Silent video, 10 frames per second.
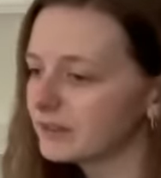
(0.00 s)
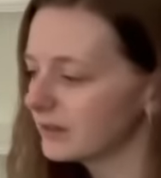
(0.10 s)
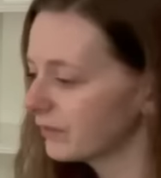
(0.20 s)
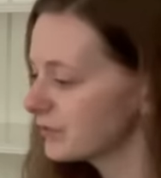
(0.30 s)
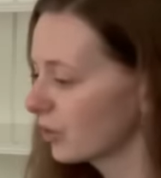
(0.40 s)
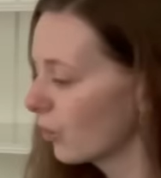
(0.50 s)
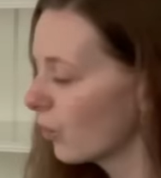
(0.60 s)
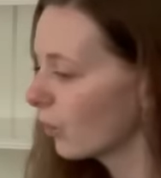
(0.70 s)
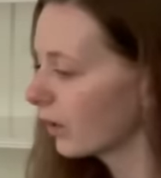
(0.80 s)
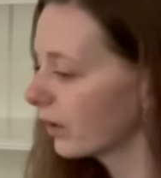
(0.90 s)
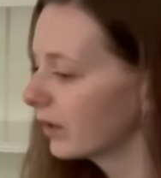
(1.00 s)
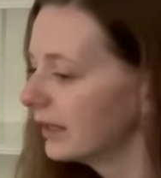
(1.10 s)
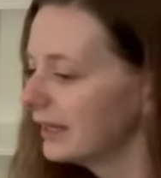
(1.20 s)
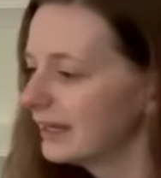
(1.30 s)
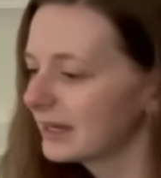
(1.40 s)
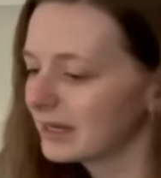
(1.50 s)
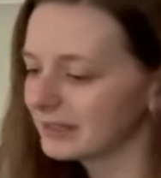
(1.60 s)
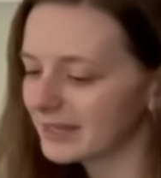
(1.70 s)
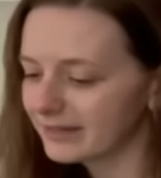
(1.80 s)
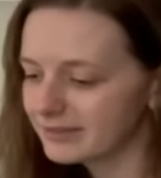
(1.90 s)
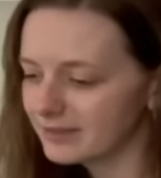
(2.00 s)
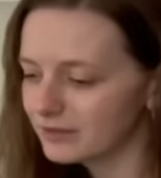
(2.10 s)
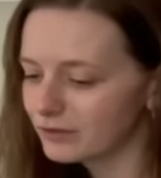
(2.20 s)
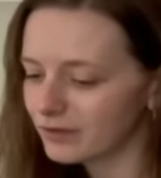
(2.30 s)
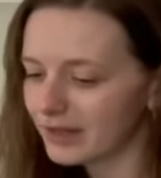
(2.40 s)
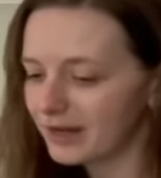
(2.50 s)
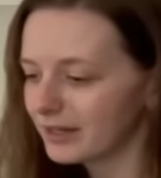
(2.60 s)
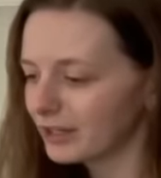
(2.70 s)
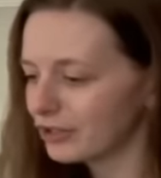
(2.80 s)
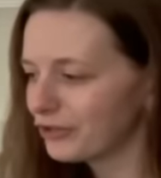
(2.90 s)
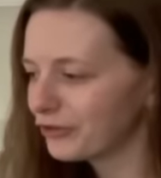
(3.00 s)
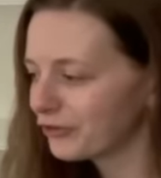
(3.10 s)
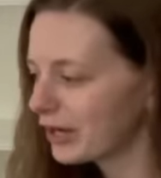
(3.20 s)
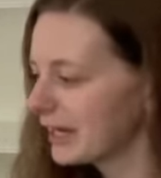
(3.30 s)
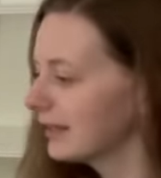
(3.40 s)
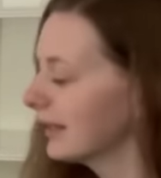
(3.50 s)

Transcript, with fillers: enough decor collected so that I can curate